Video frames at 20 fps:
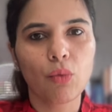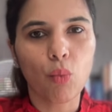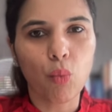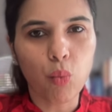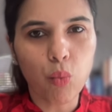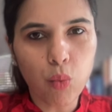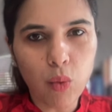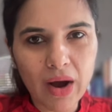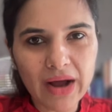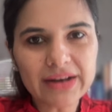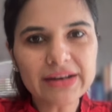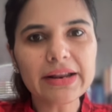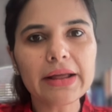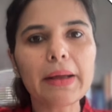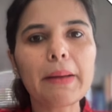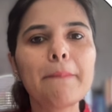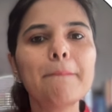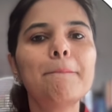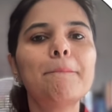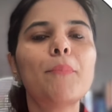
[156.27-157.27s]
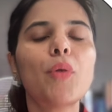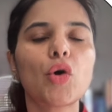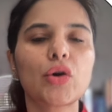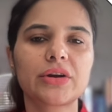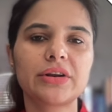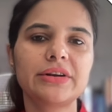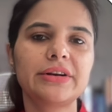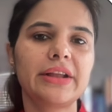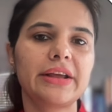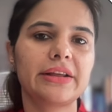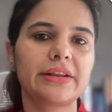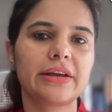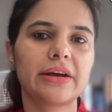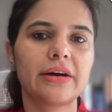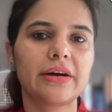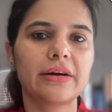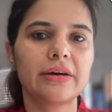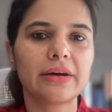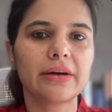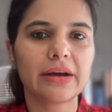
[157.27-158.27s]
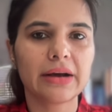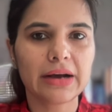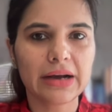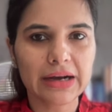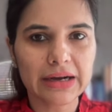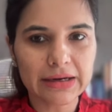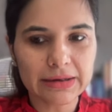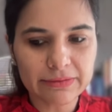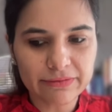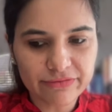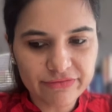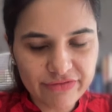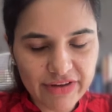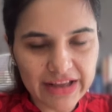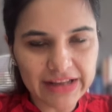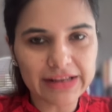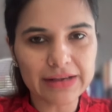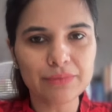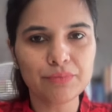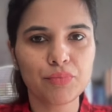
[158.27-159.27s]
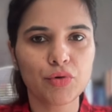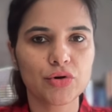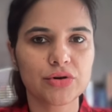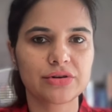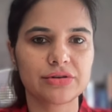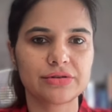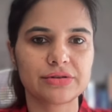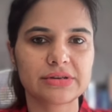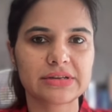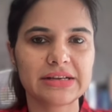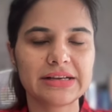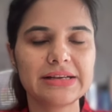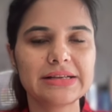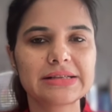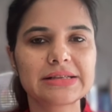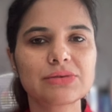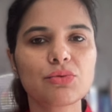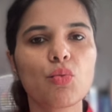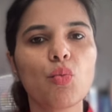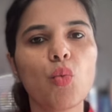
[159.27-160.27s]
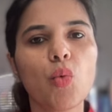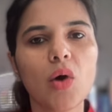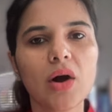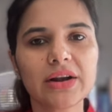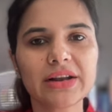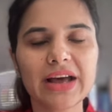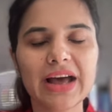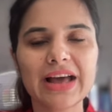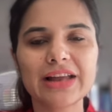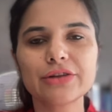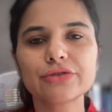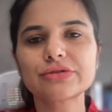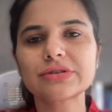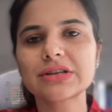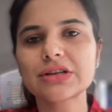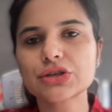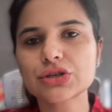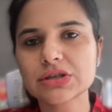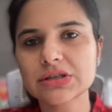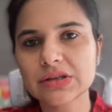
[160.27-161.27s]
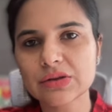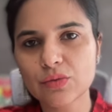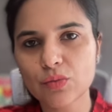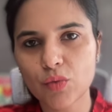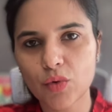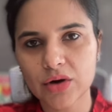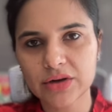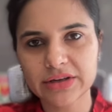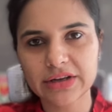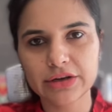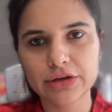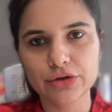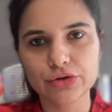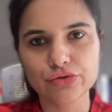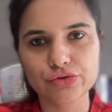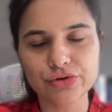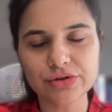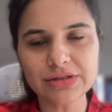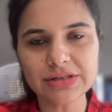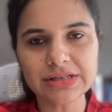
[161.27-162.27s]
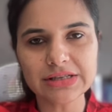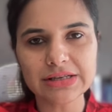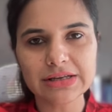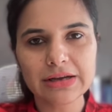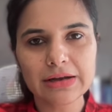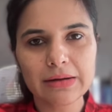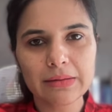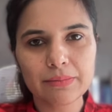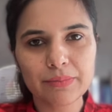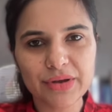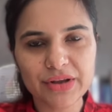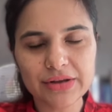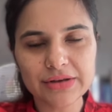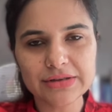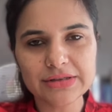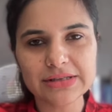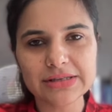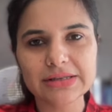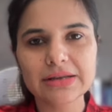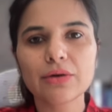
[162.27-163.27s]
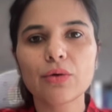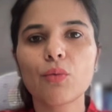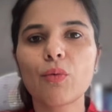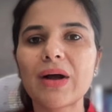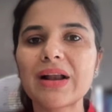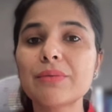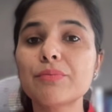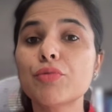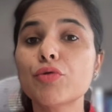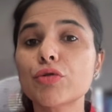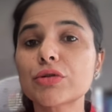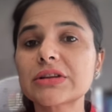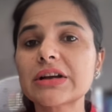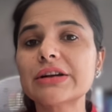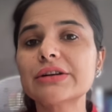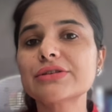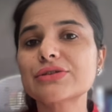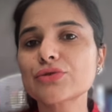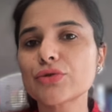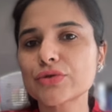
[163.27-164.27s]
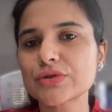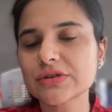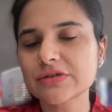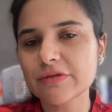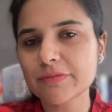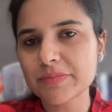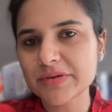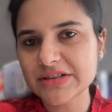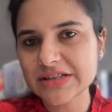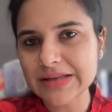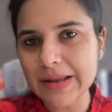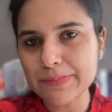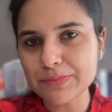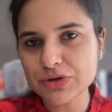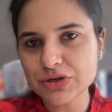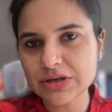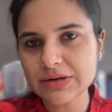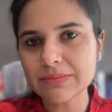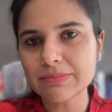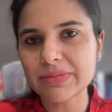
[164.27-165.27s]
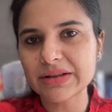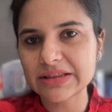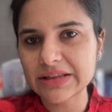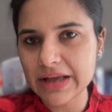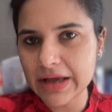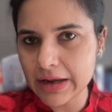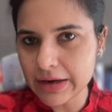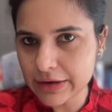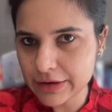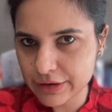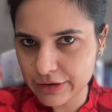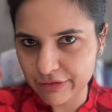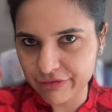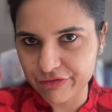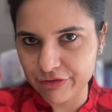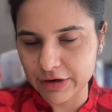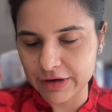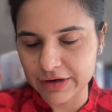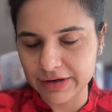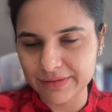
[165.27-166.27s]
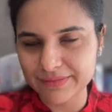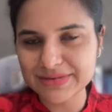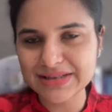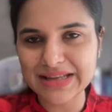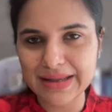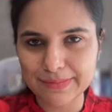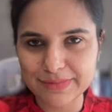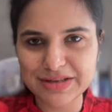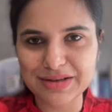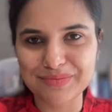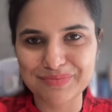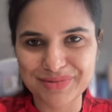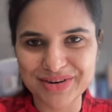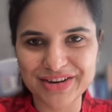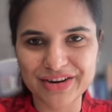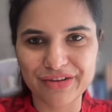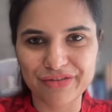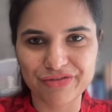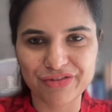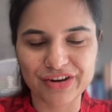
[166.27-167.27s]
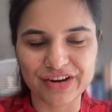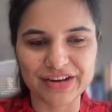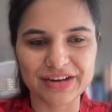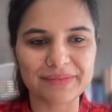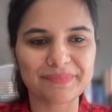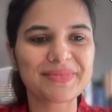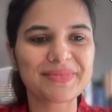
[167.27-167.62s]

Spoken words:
One important area, very important, is what are hallucinations and what are illusions, because while both are disorders of perception, but they are different, same but different.